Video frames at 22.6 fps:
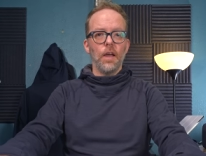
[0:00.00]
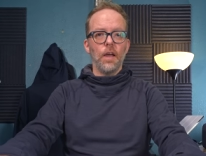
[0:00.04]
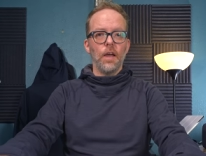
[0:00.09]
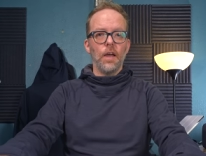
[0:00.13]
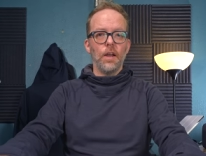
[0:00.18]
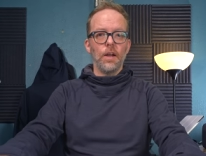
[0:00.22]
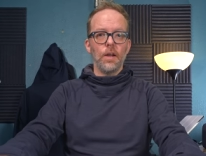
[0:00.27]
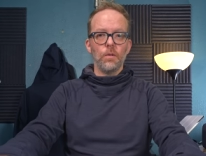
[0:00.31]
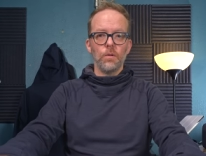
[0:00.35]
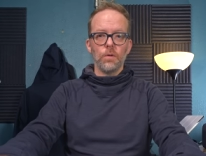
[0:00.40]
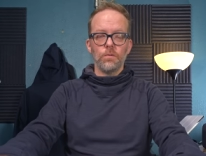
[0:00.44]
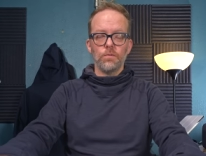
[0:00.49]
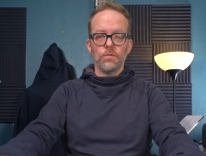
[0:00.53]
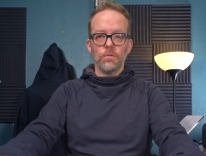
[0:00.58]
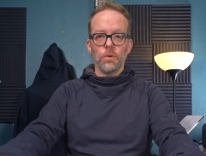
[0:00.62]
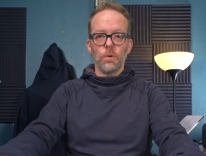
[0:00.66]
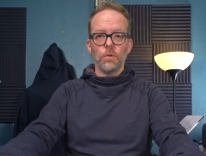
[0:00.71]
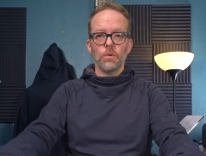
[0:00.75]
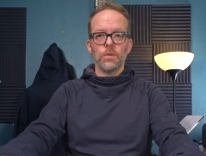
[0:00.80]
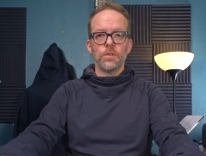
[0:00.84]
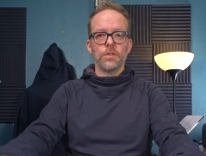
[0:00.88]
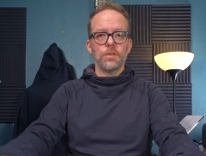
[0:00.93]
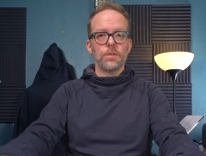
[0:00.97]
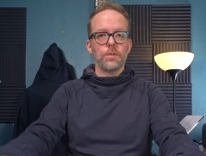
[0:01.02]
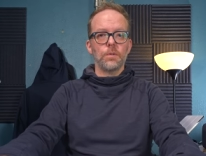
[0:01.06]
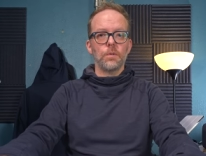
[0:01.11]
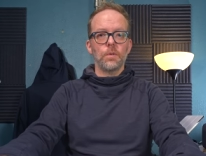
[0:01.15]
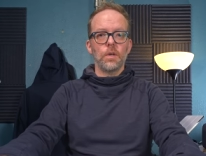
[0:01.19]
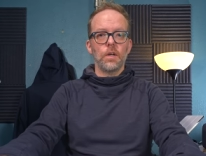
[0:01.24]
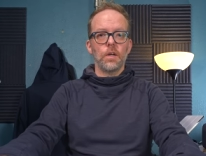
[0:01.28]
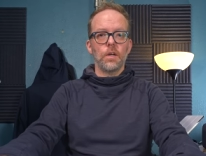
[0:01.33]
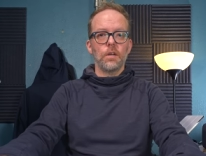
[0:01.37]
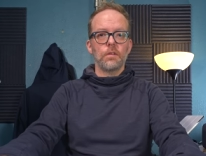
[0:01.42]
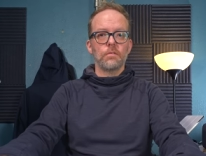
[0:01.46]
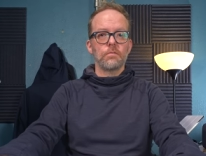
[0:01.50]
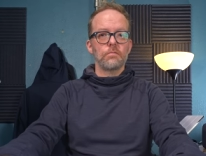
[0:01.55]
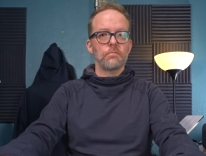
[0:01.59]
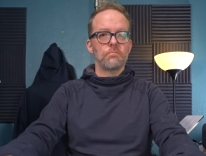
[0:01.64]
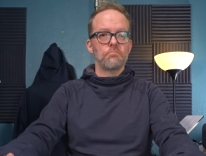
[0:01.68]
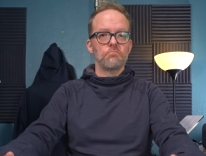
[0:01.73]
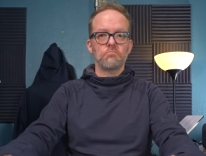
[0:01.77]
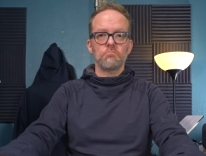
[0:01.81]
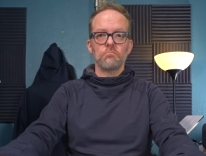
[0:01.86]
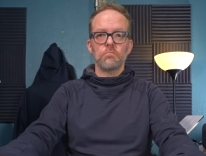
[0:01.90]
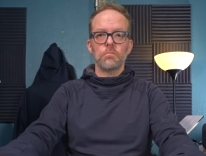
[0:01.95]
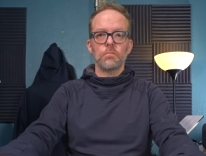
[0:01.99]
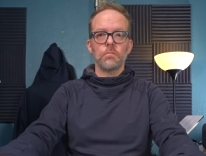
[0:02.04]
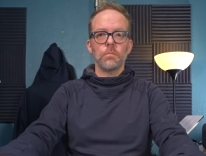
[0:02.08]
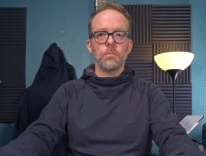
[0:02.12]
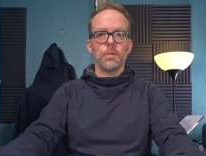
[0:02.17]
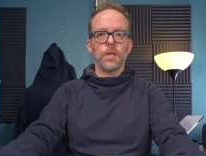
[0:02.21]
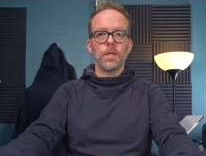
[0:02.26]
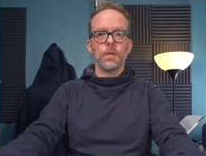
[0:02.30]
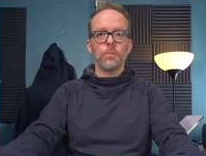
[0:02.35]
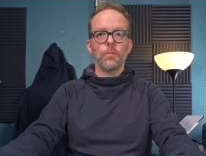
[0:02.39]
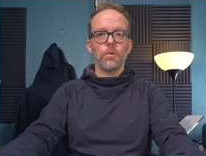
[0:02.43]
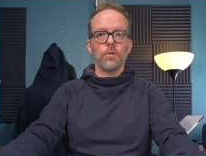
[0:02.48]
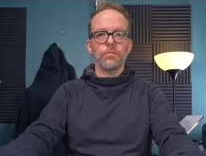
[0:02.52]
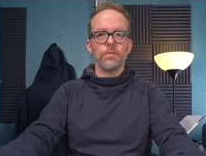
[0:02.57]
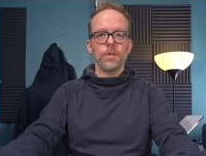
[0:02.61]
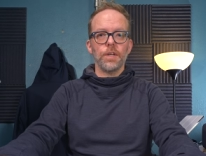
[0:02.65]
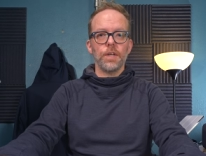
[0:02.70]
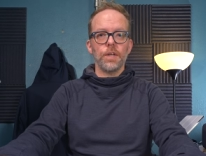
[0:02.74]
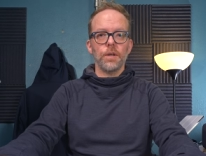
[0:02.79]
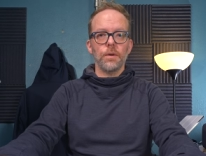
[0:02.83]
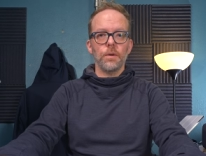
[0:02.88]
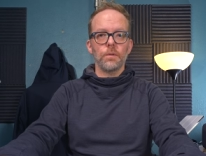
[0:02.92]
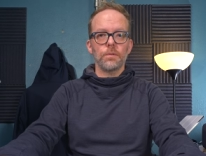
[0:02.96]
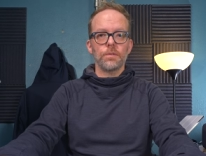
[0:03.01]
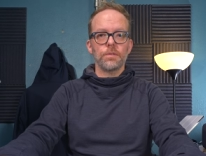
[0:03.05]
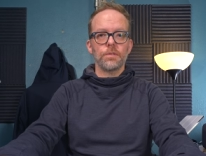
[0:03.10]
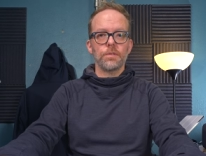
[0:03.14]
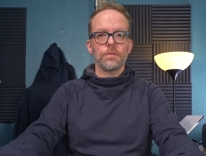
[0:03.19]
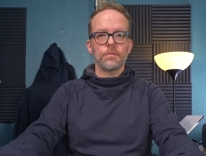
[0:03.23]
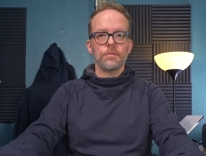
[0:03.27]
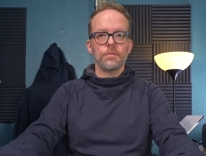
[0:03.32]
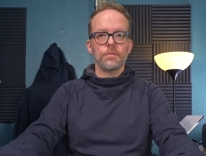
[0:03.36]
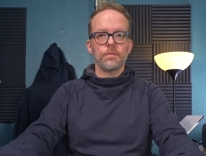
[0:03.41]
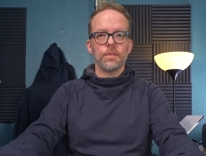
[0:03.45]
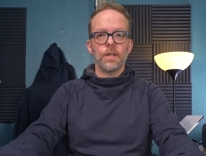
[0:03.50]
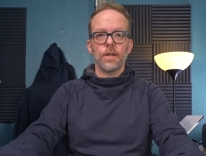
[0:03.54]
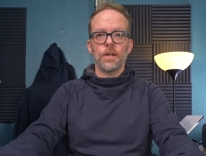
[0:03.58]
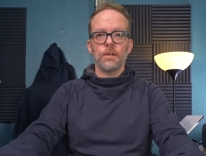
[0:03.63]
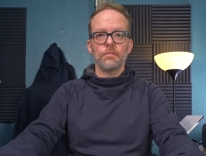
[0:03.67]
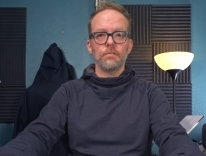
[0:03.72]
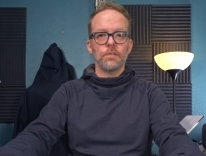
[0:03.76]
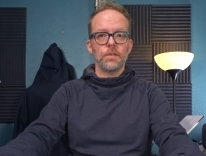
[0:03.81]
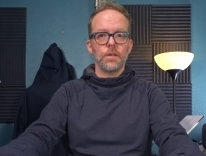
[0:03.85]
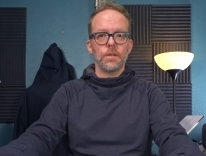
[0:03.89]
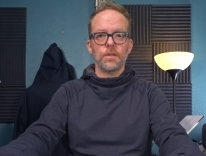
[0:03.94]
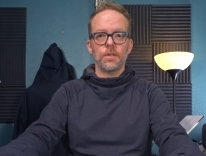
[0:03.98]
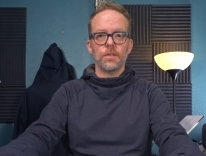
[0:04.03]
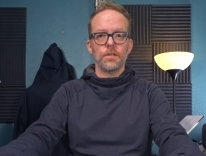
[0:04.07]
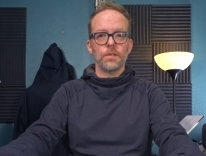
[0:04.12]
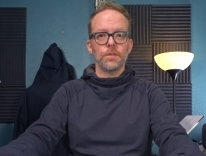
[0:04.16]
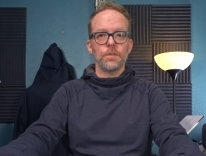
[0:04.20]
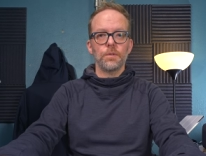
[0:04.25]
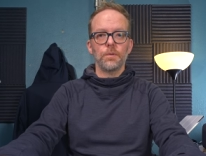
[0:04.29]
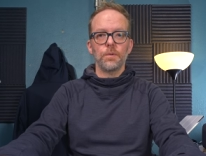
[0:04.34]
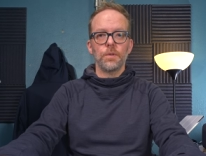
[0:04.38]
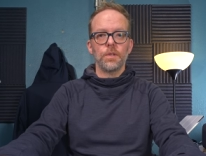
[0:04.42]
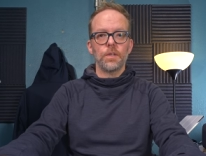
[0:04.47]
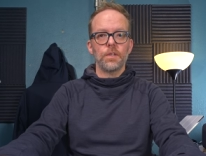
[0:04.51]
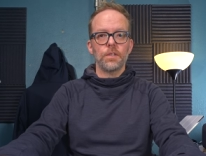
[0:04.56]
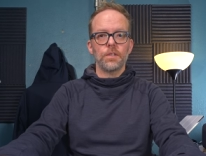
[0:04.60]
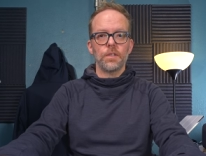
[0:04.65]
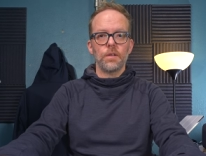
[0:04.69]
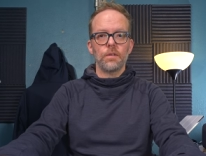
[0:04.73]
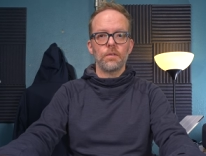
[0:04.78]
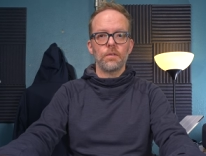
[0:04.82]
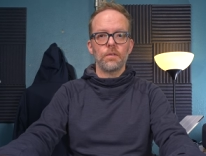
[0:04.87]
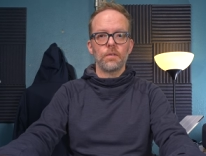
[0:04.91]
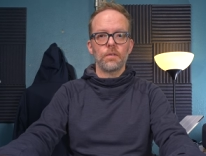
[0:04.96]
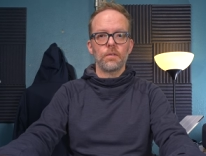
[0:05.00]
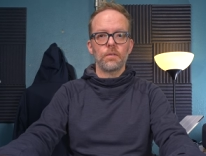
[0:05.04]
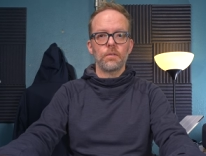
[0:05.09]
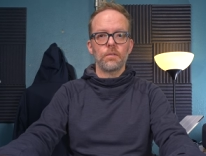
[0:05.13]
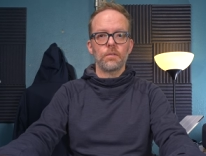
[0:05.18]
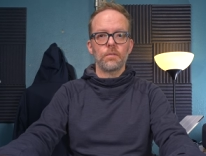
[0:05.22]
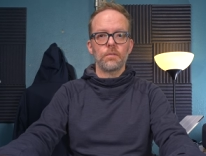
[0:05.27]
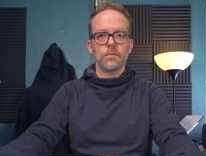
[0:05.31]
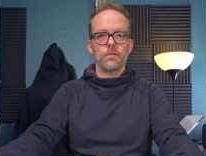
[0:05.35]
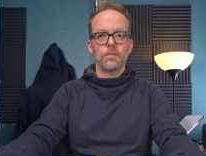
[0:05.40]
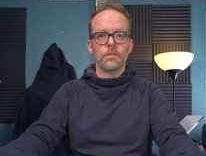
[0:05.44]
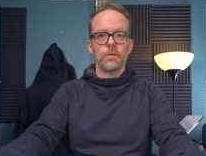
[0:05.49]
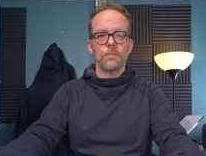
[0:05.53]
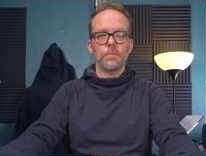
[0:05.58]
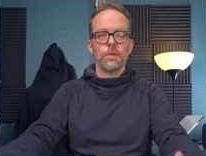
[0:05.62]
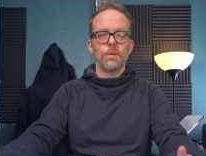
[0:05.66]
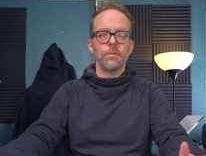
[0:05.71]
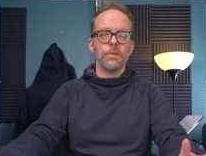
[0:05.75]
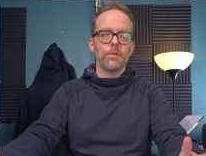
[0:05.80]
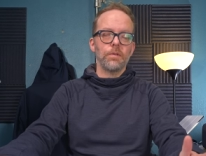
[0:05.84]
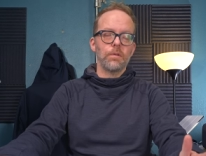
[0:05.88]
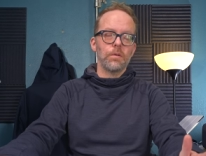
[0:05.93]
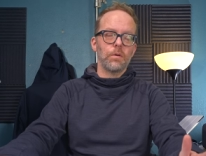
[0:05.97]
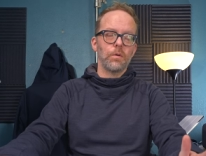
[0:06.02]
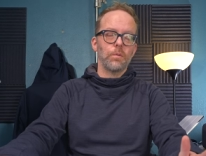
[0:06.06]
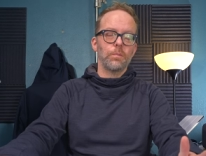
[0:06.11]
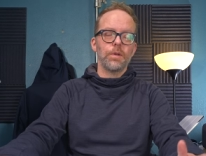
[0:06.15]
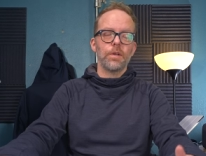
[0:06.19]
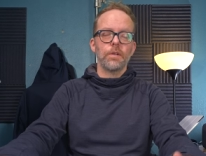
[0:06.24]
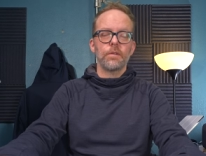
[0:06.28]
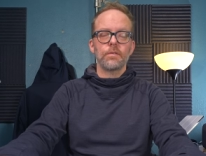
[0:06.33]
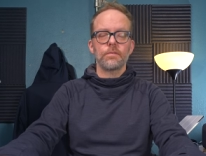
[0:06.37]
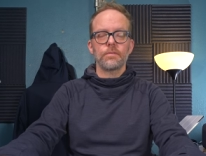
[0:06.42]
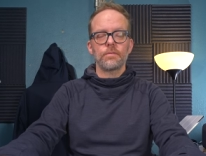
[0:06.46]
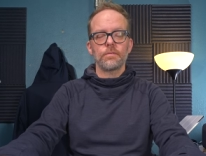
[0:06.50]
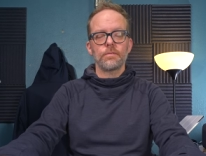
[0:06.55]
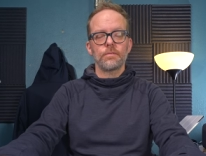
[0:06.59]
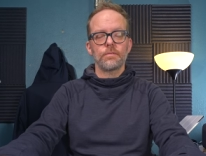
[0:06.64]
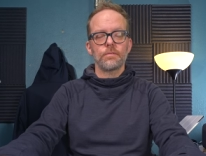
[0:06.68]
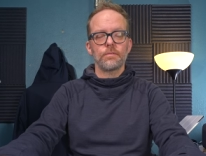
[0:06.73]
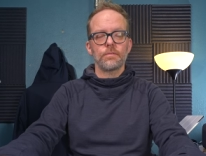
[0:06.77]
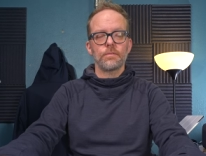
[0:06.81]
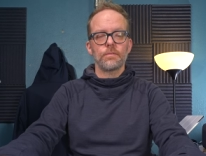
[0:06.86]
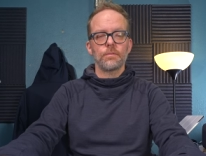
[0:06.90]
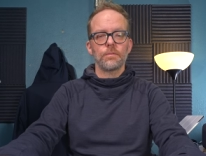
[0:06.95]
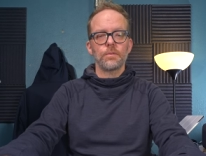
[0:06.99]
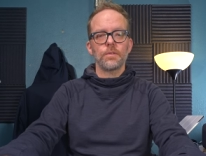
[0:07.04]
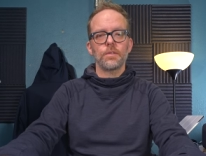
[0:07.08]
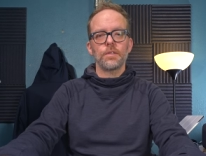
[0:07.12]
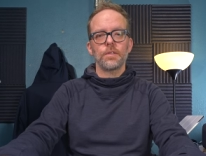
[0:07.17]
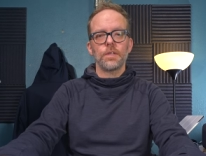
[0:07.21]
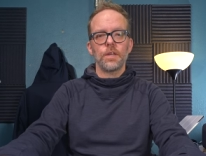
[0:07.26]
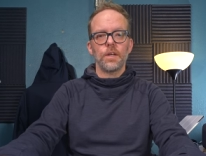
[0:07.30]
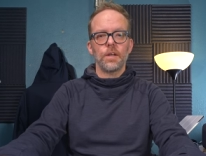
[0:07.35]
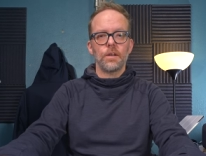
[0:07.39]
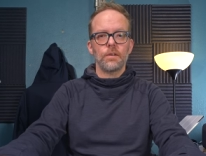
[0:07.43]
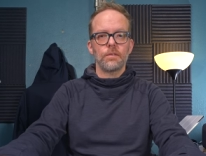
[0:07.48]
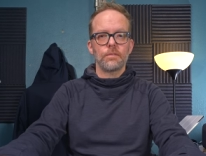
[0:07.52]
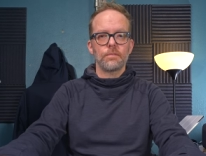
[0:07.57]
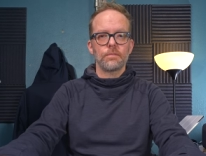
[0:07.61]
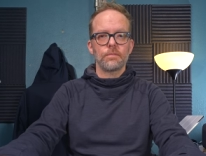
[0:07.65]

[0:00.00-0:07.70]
And I look forward to uh, many more videos that have nothing to do with each other, or maybe a little bit. We'll see.